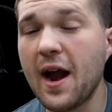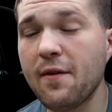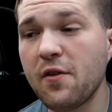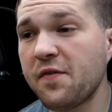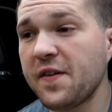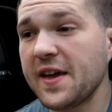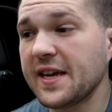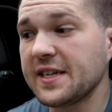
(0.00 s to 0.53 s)

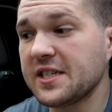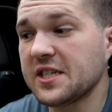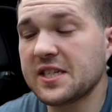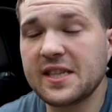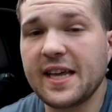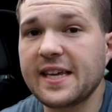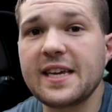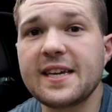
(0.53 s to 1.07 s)
everything is
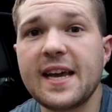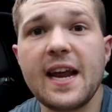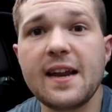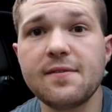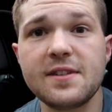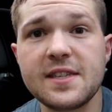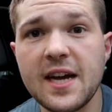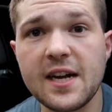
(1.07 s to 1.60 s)
just like you can't
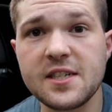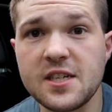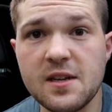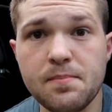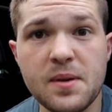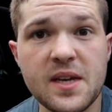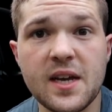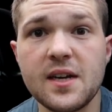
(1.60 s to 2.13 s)
even touch
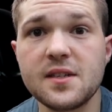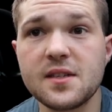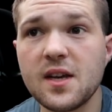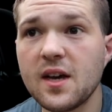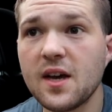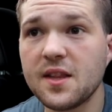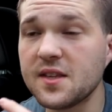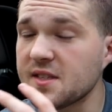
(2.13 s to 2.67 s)
it because
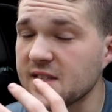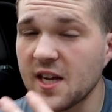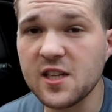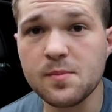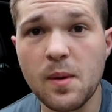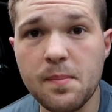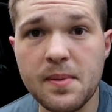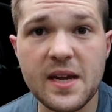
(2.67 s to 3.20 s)
the
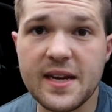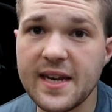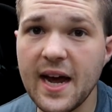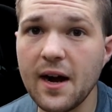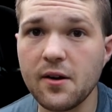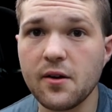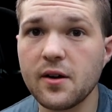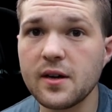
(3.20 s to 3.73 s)
sun's been beating
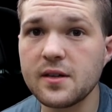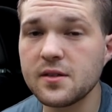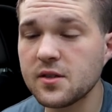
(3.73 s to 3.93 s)
down on it.